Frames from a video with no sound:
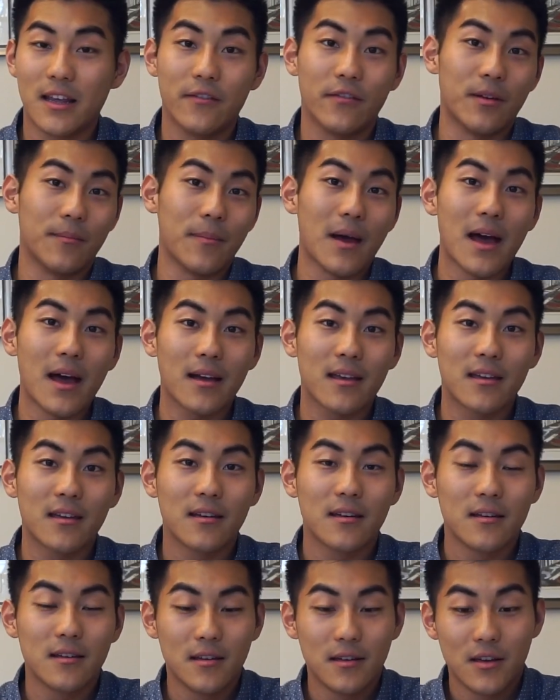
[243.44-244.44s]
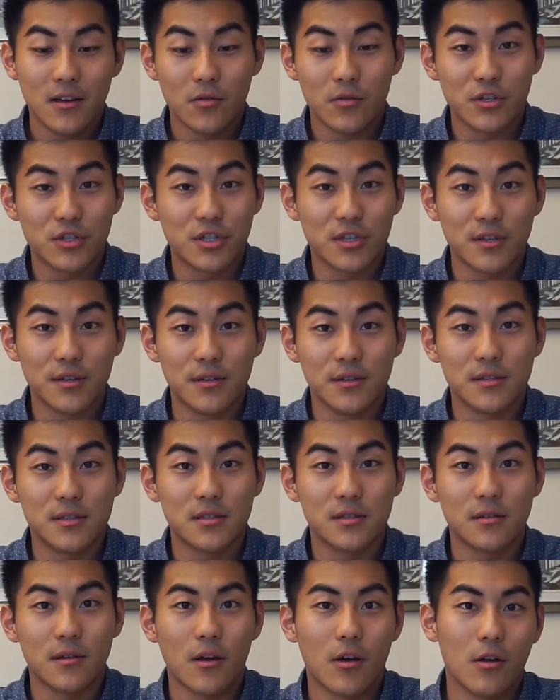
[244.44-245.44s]
giving back, which
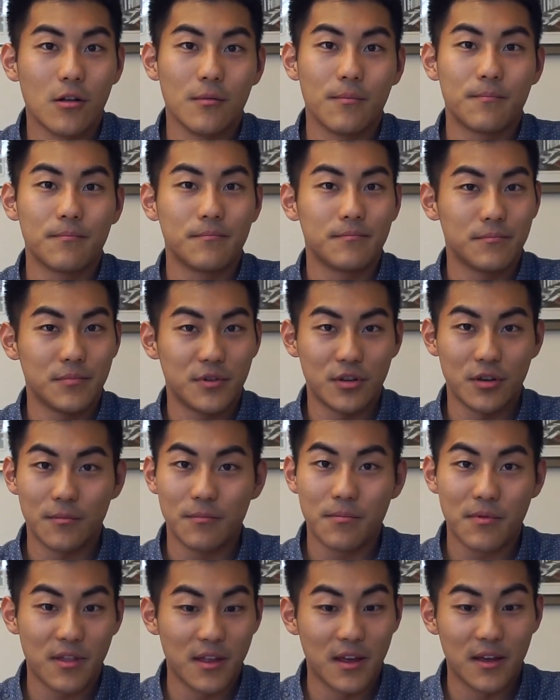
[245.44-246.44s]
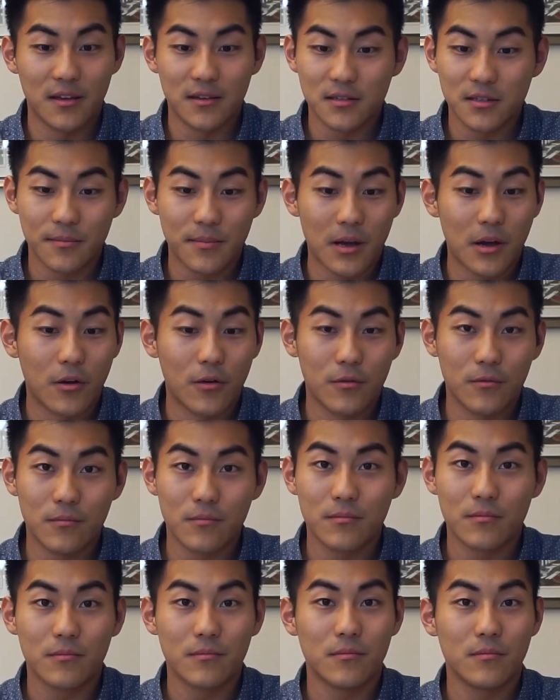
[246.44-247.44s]
is all good things
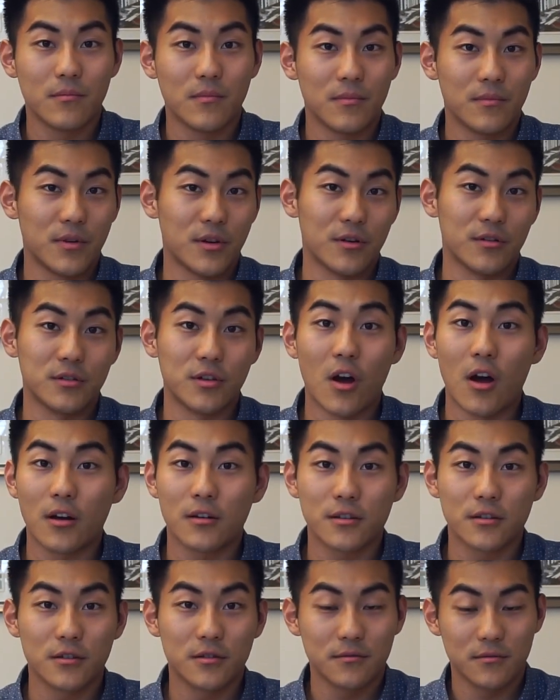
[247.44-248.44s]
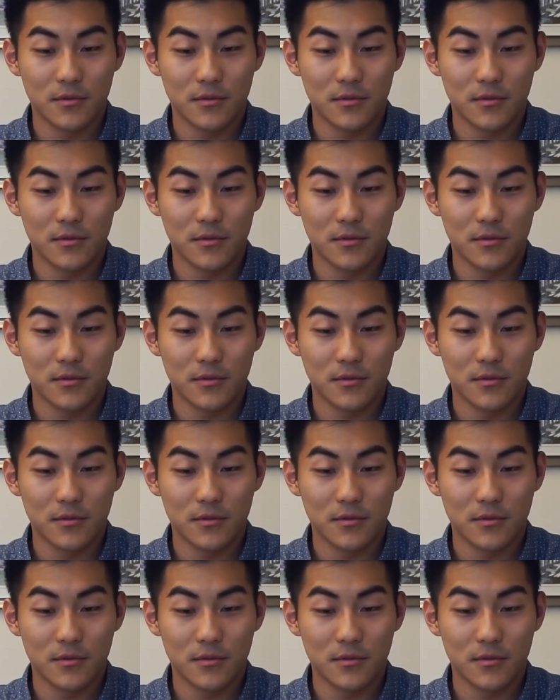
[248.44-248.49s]
about your doctor.